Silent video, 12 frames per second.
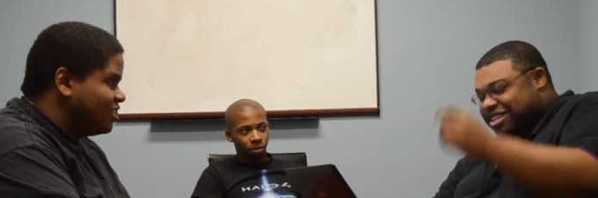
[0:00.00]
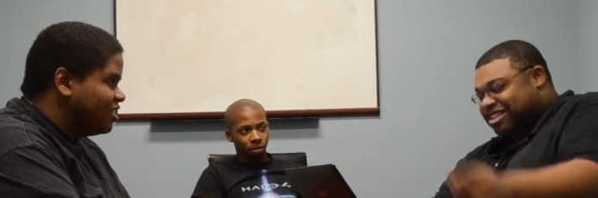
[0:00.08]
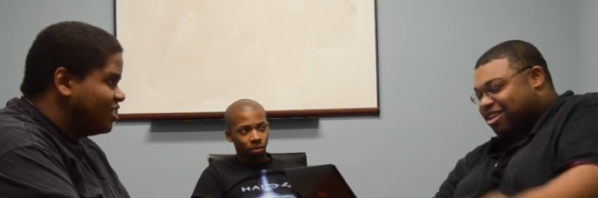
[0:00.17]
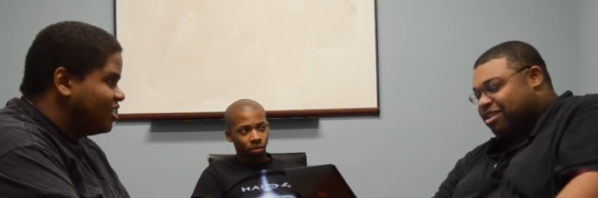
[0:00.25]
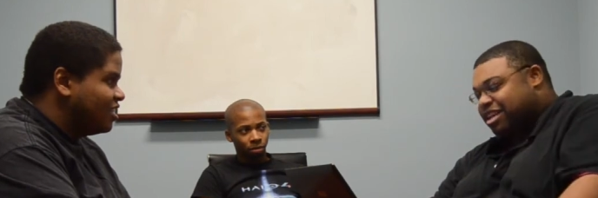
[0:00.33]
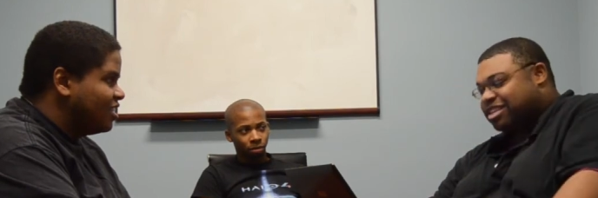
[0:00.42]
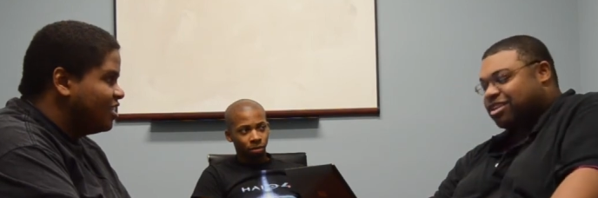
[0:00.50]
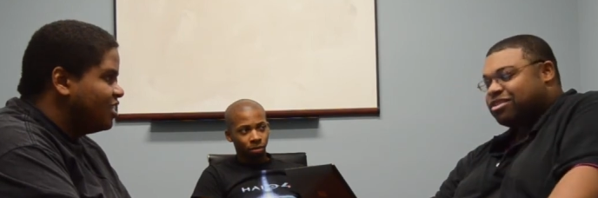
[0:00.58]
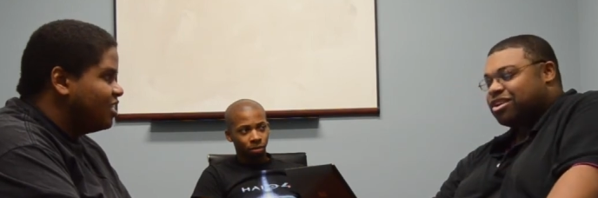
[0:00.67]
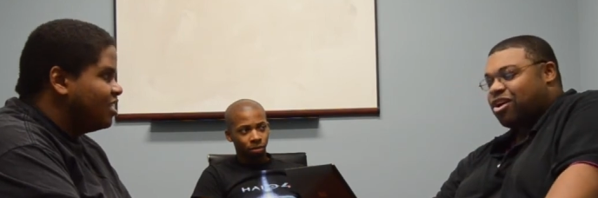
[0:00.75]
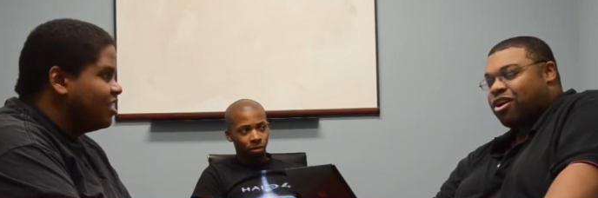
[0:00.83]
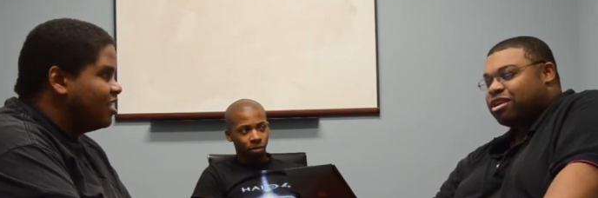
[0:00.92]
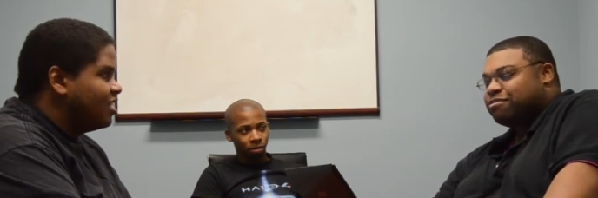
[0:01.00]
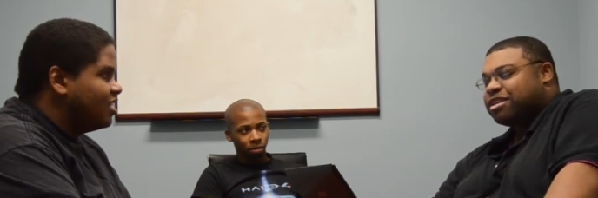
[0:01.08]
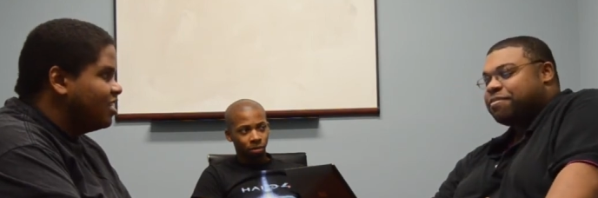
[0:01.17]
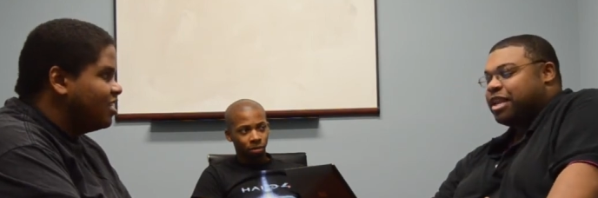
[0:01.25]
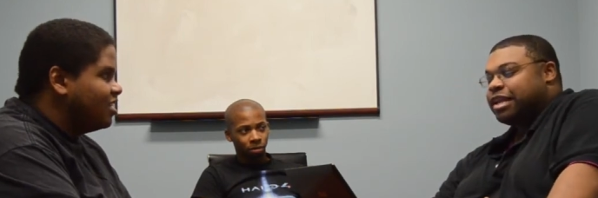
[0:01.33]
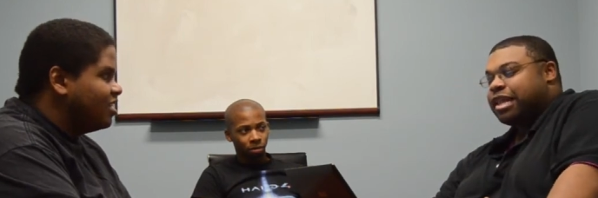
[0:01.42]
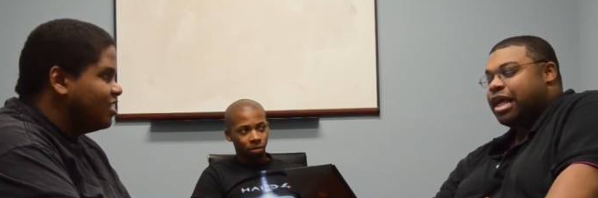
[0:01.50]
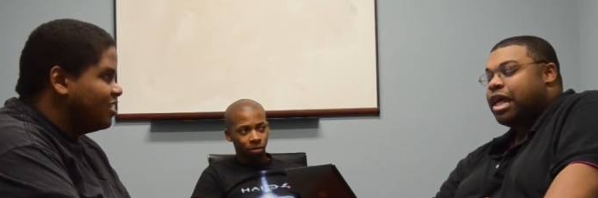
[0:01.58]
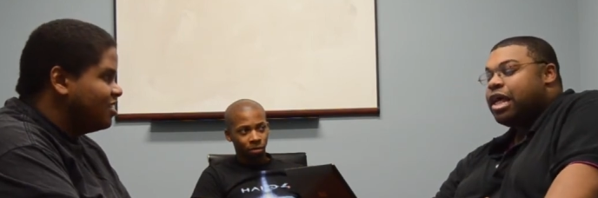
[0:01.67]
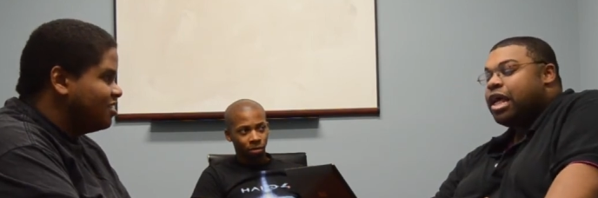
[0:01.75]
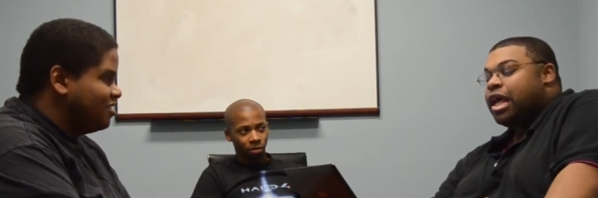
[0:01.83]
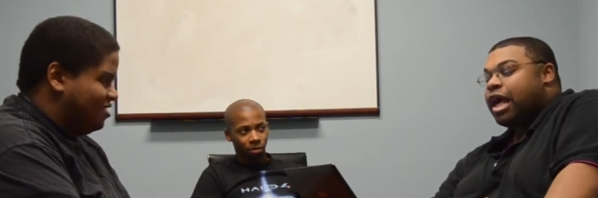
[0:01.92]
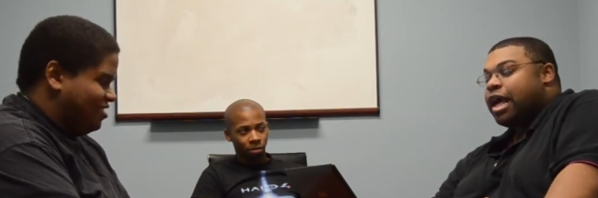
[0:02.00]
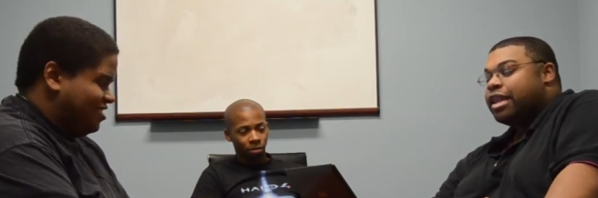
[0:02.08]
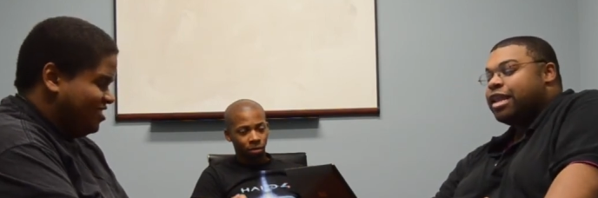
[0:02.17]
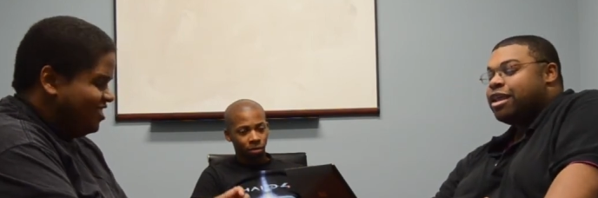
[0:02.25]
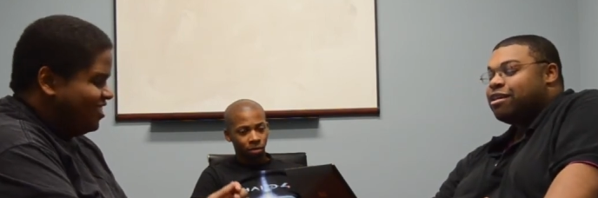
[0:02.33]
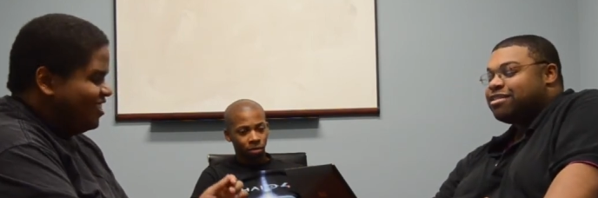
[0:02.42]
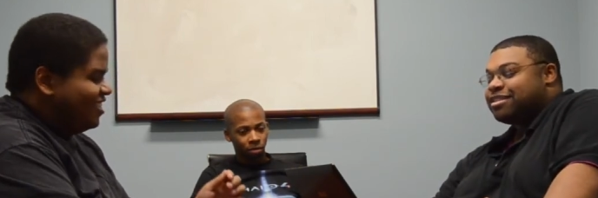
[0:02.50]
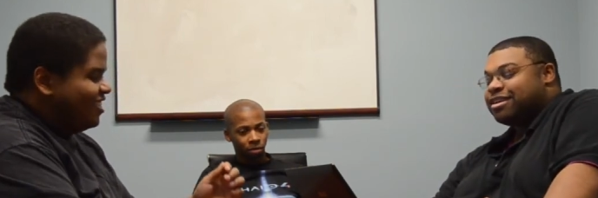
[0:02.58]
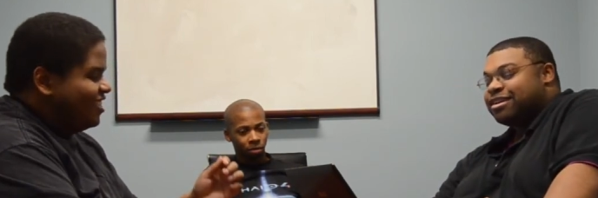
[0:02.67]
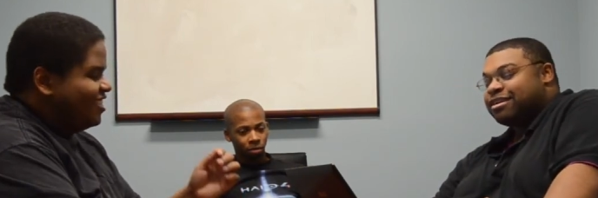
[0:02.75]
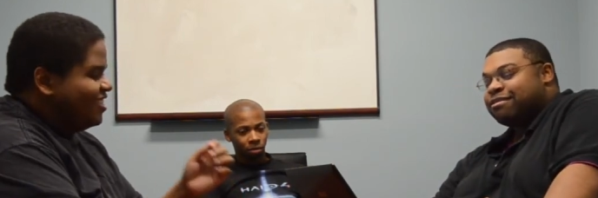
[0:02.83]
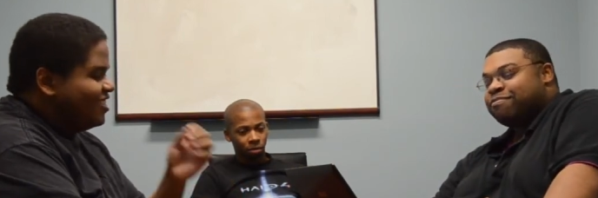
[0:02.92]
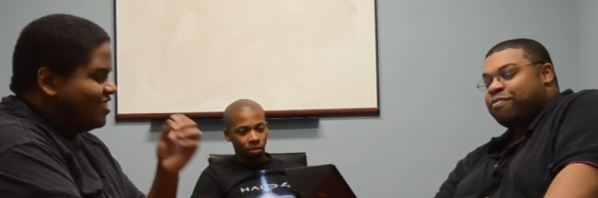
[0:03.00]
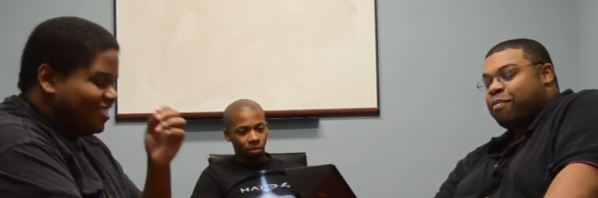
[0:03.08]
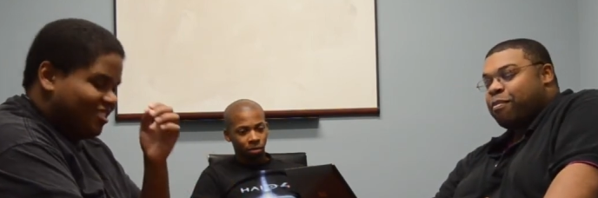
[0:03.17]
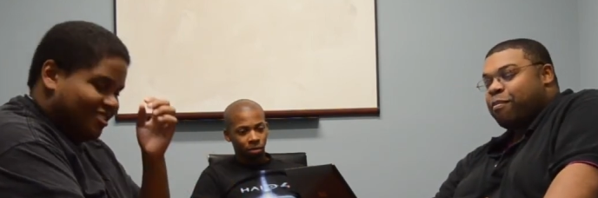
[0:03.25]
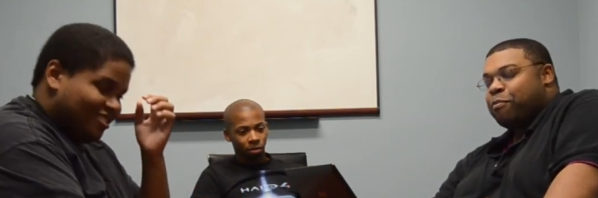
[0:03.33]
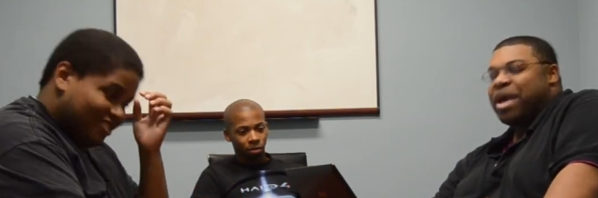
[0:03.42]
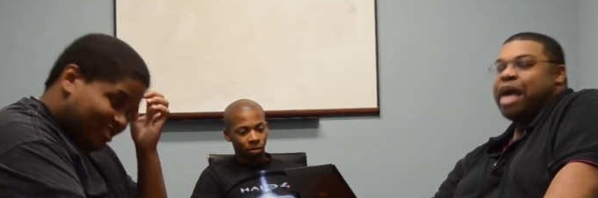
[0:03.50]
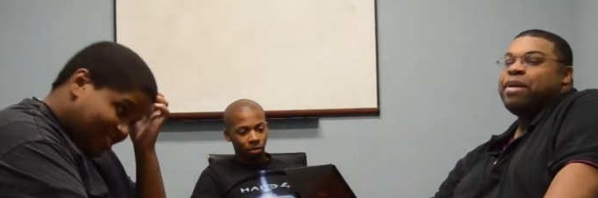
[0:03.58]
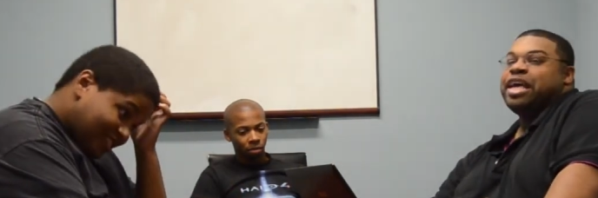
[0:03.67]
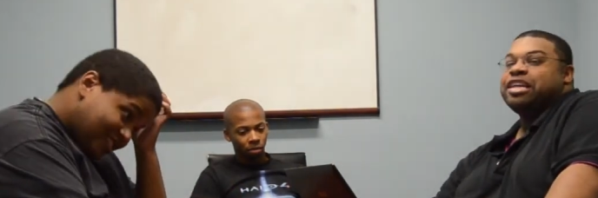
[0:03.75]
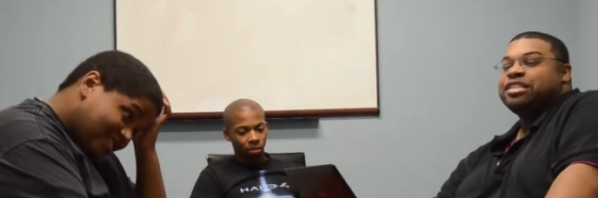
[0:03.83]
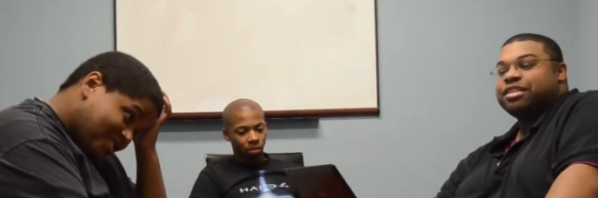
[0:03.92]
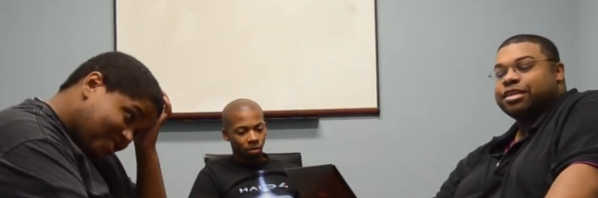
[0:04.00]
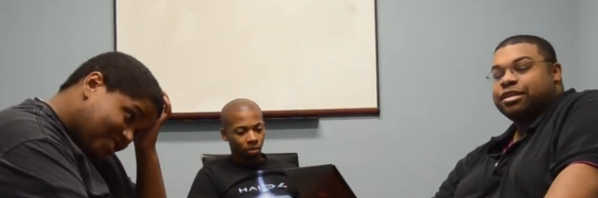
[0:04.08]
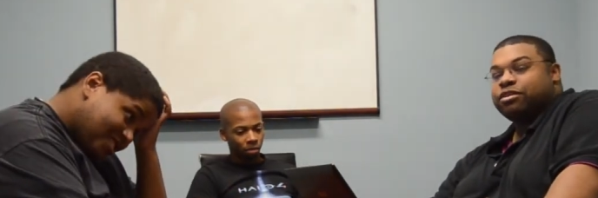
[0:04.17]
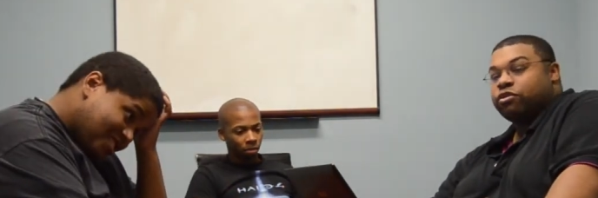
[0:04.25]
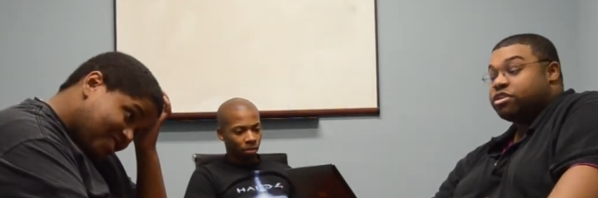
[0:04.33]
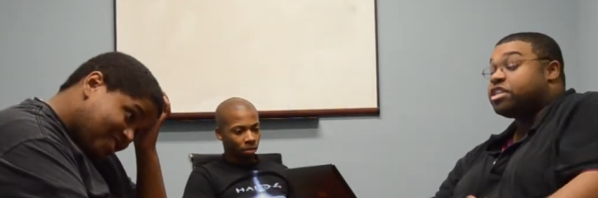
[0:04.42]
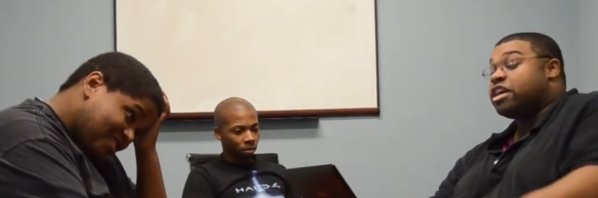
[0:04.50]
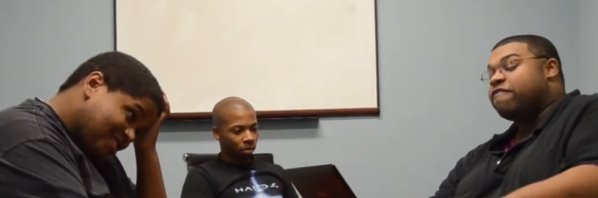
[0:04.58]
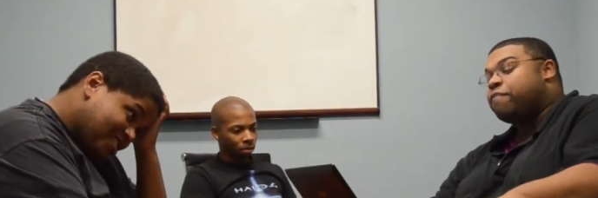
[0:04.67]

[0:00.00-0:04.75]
Speaker 1: Assault, Assault on Arkham, something like that. And then there's uh, Batman and Son, or Son